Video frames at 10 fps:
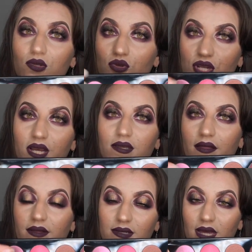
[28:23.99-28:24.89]
shades on
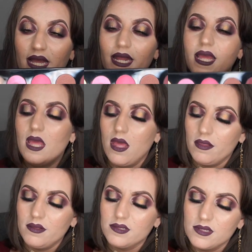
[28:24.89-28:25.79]
this side.
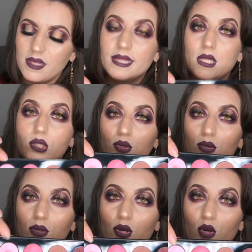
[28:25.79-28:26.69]
This is like the
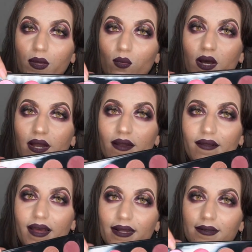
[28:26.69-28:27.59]
duochrome one
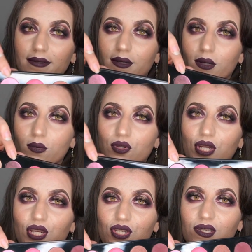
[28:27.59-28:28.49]
that, you know,
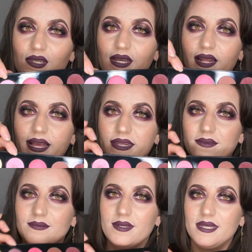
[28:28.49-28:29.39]
changes in like
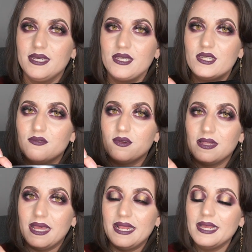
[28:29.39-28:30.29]
different
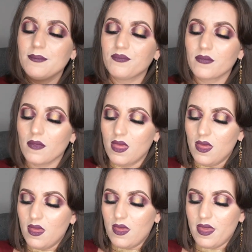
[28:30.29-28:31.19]
lighting.
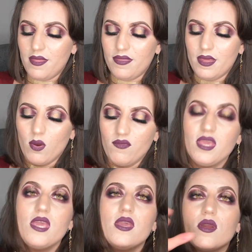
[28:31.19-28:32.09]
And then over
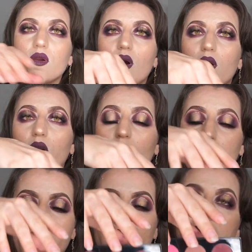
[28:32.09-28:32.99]
here are her
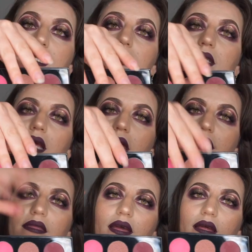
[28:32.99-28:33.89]
mattes,
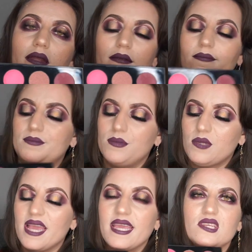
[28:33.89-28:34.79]
and then
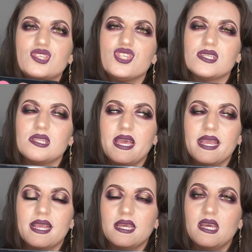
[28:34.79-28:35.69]
I guess just
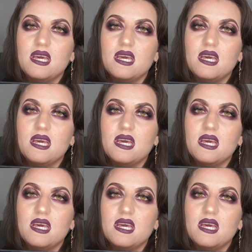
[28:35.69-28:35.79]
like